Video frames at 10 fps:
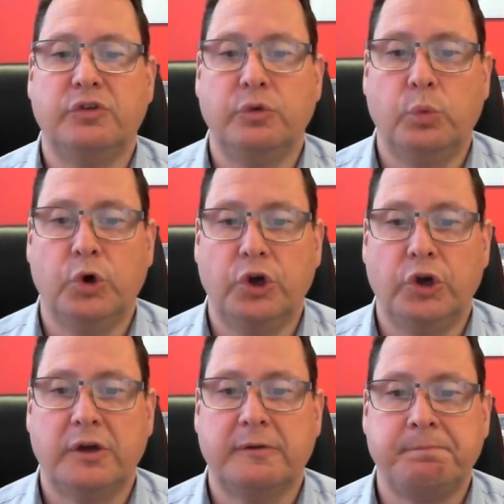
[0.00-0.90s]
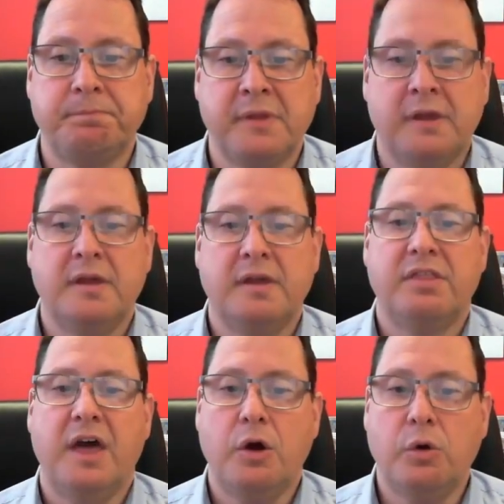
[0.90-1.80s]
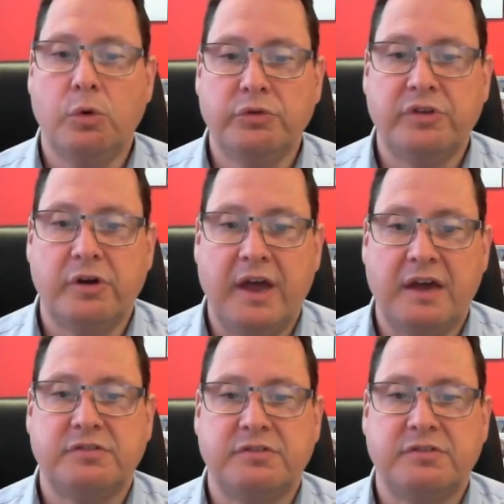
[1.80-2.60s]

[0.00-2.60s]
to work. they also have